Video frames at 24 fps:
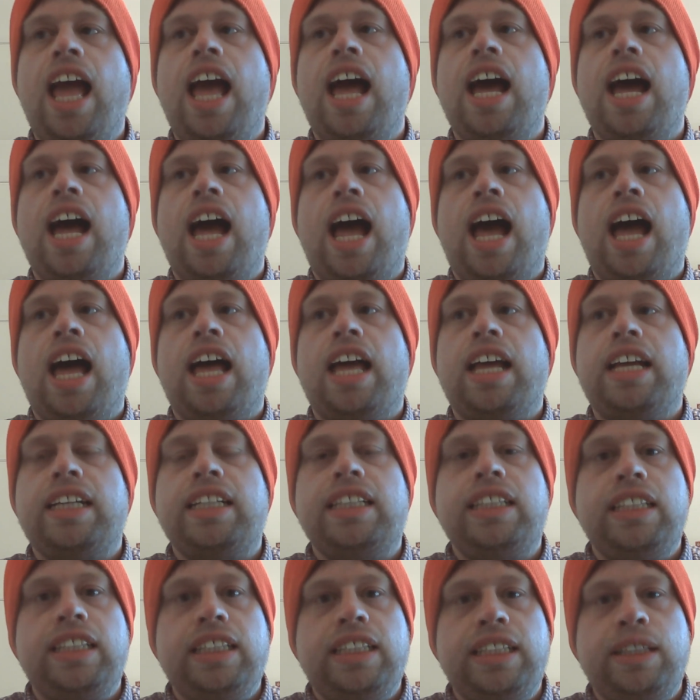Uh,
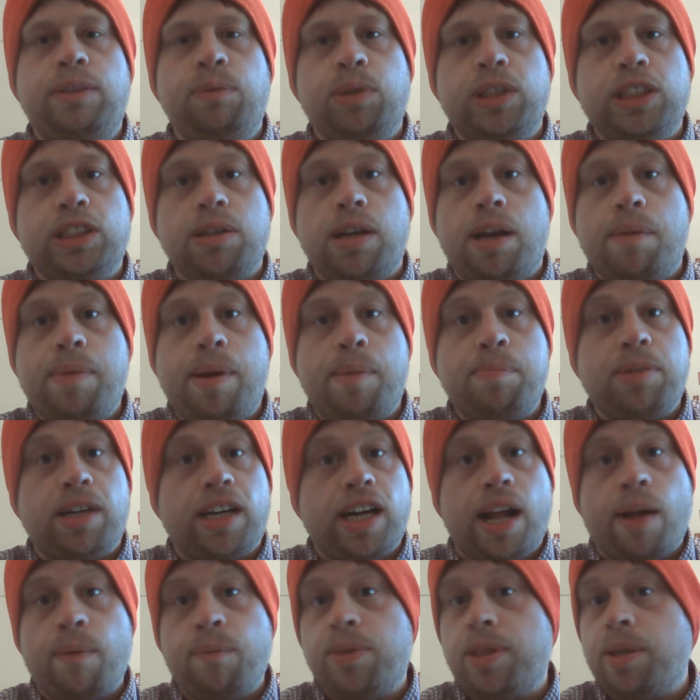he was a member
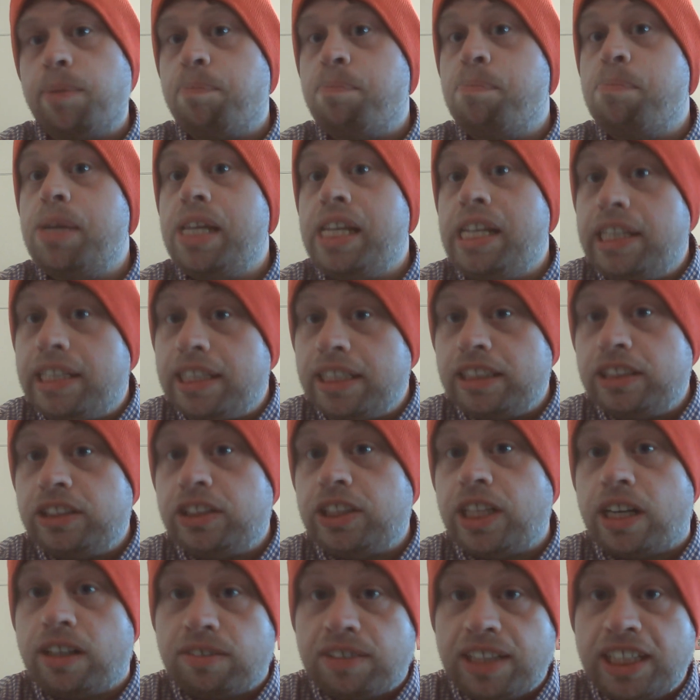of the Beat
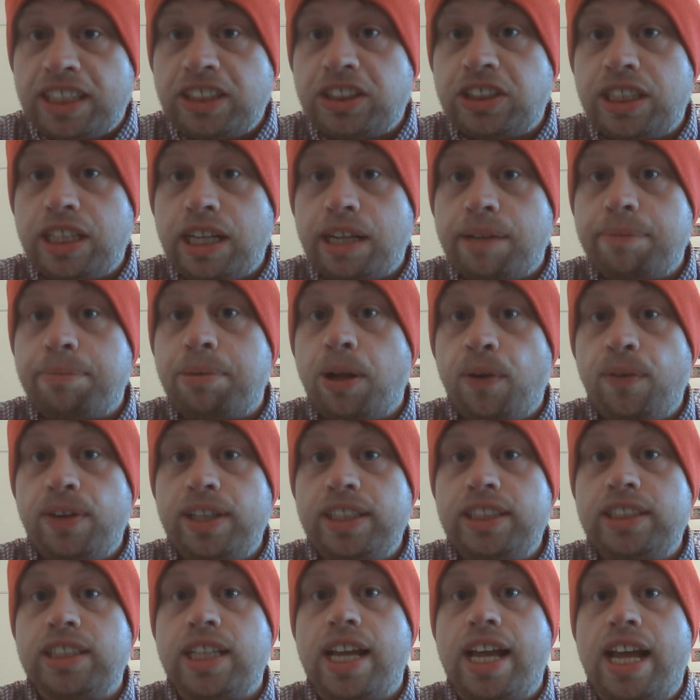generation of
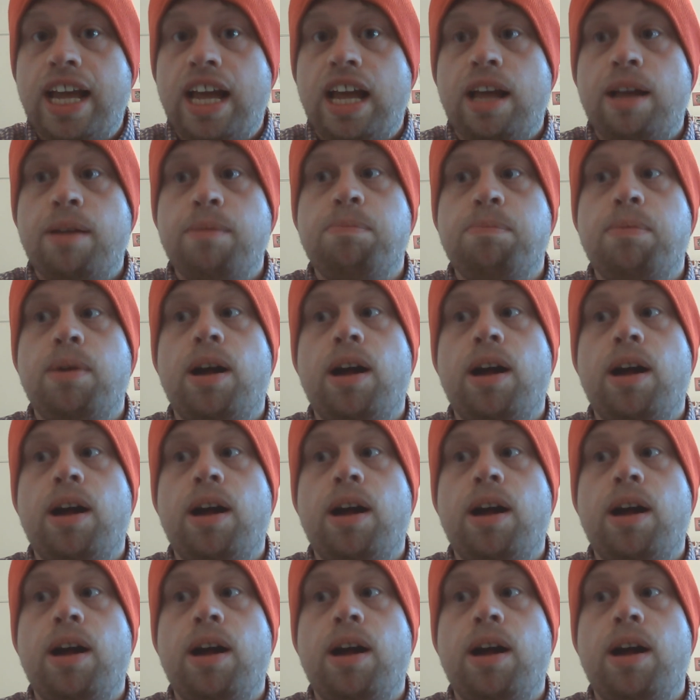poets, uh,